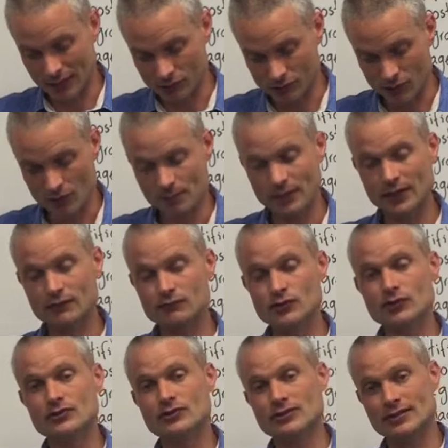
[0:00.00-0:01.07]
grow bigger
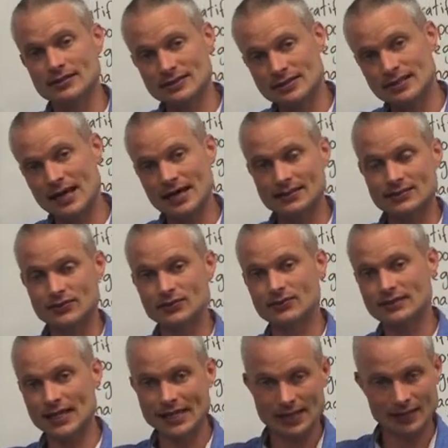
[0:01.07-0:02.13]
roots and start to
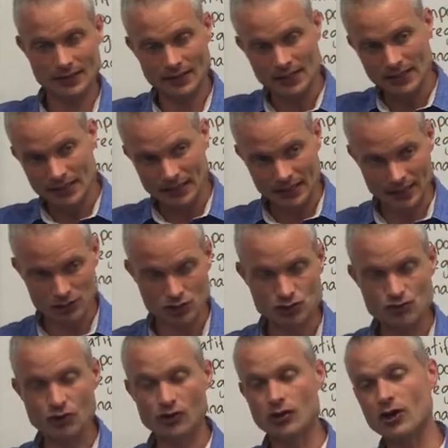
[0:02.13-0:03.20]
take a
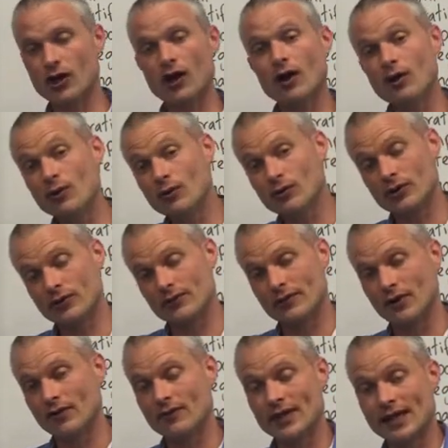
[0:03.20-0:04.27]
stronger hold
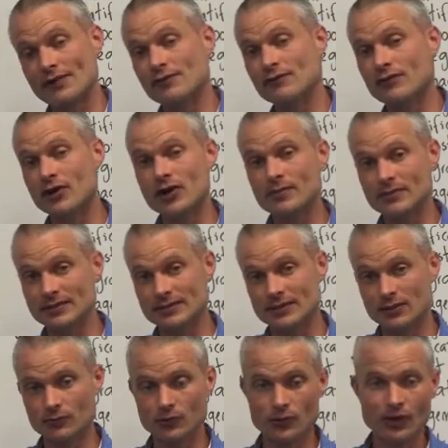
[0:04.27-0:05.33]
on that environment
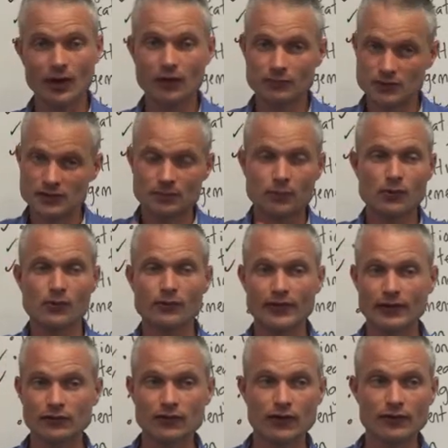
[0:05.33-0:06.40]
that will help support
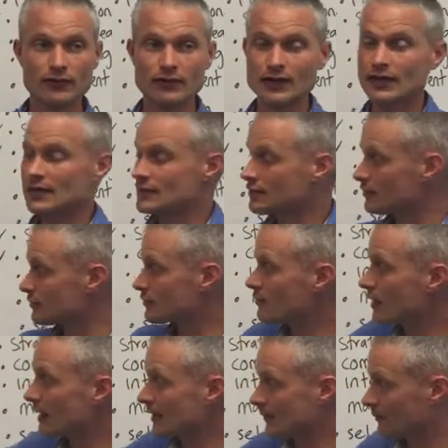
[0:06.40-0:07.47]
their growth. So it's a
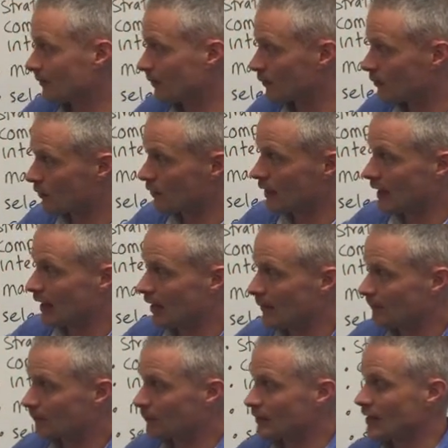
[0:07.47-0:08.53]
great
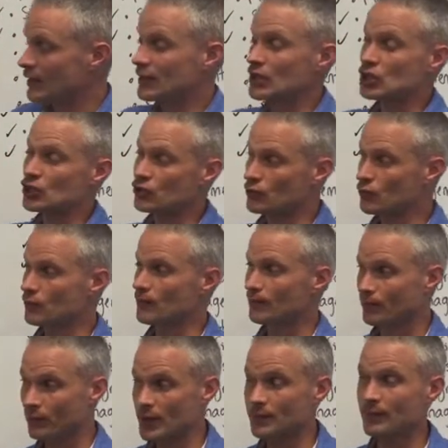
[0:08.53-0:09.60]
initial
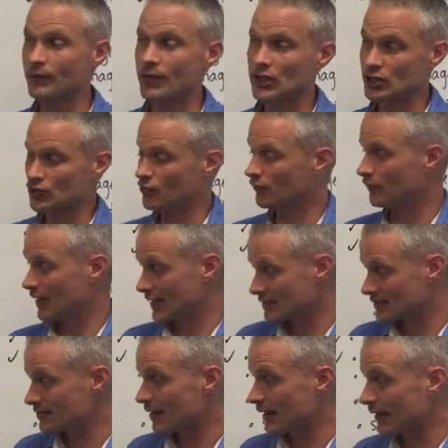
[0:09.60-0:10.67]
preparation of that
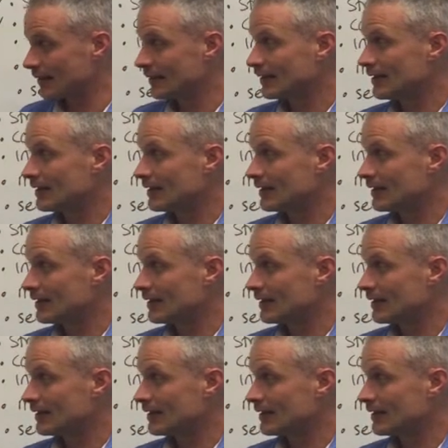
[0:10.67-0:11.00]
site.